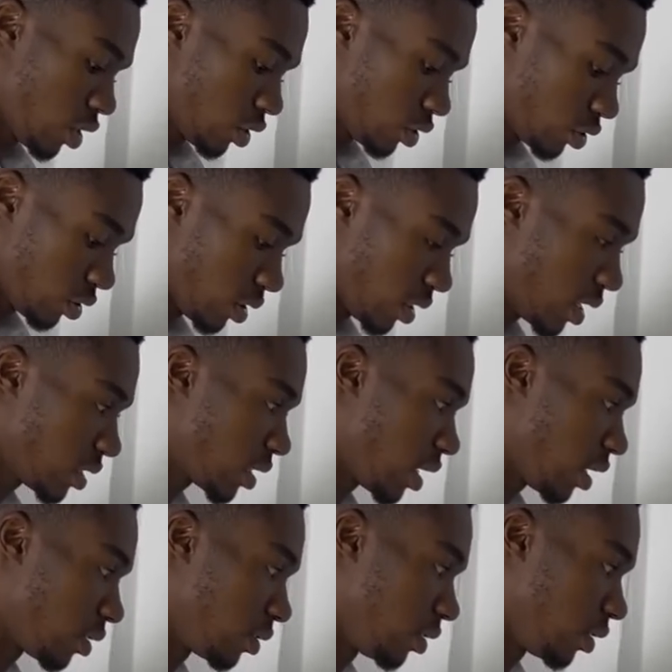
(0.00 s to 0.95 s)
So let's
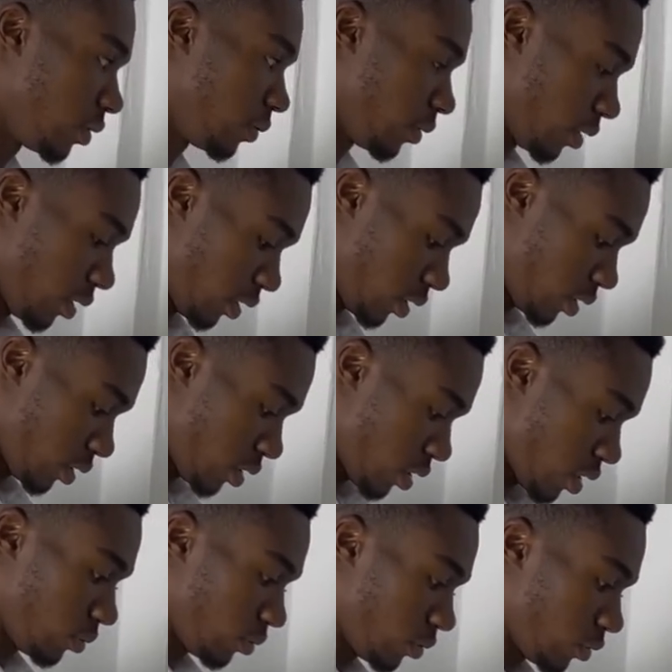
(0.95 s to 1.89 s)
calculate for it. So
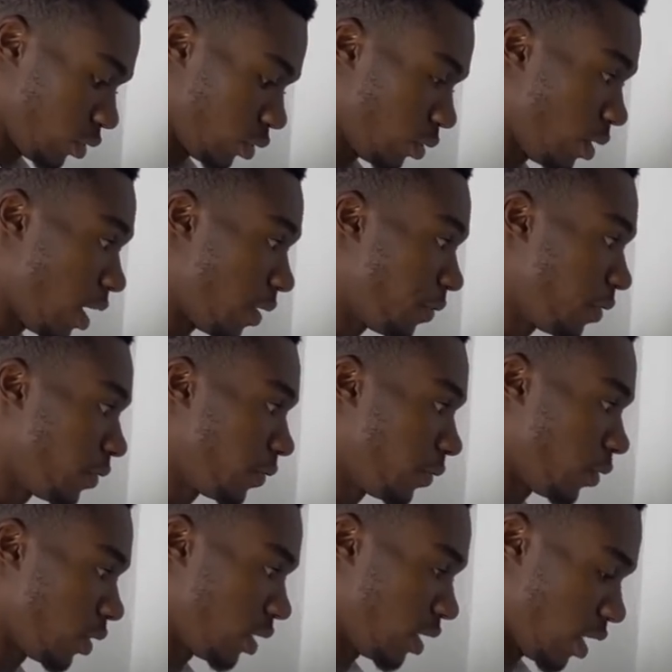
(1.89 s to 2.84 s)
we have
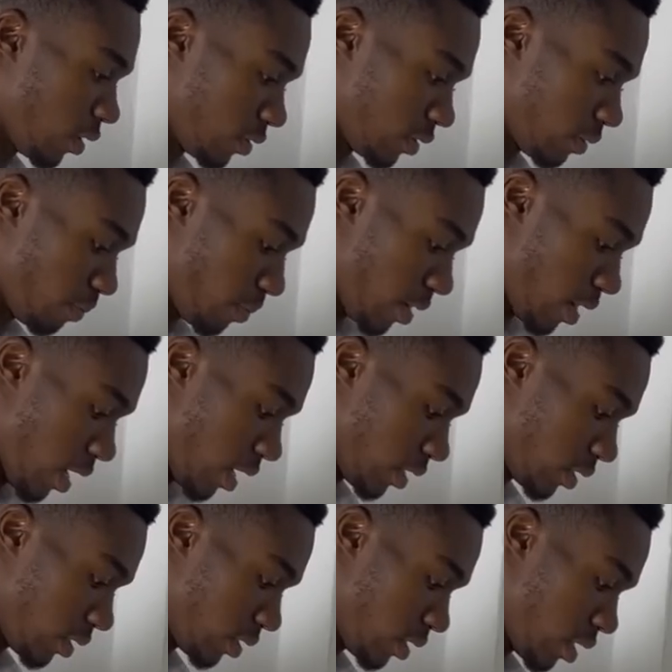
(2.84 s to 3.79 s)
54,000
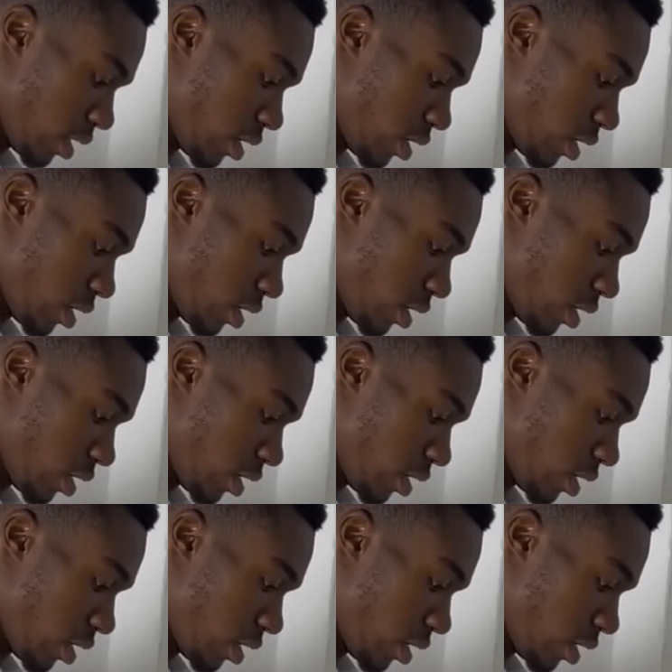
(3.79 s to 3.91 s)
plus